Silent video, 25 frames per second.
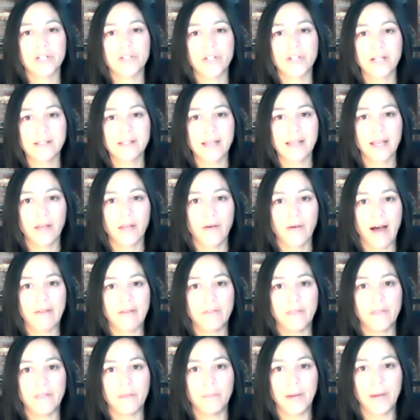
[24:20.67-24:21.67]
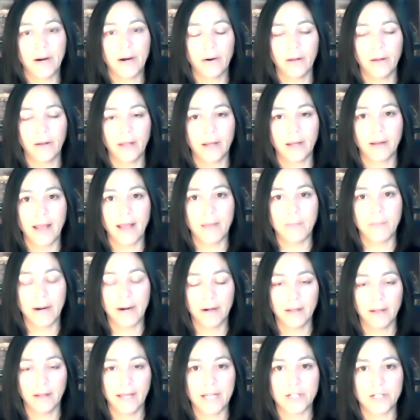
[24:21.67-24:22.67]
just like you have in the
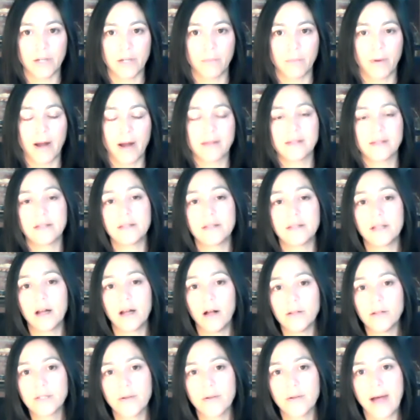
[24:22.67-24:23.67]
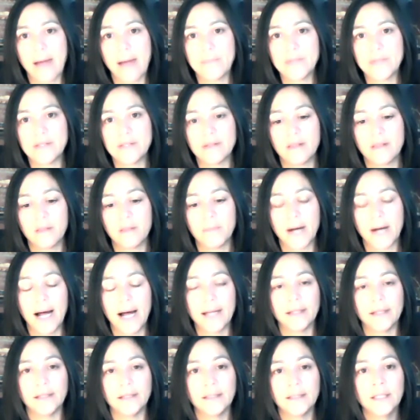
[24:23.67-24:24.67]
barrel aging process. It also happens in the
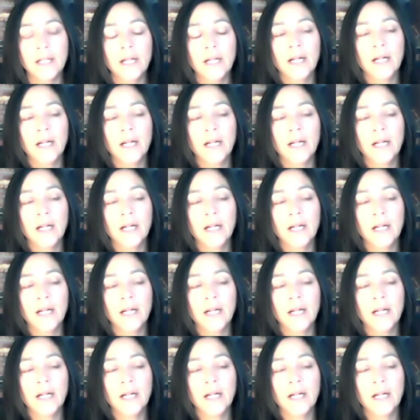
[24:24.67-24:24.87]
bottle.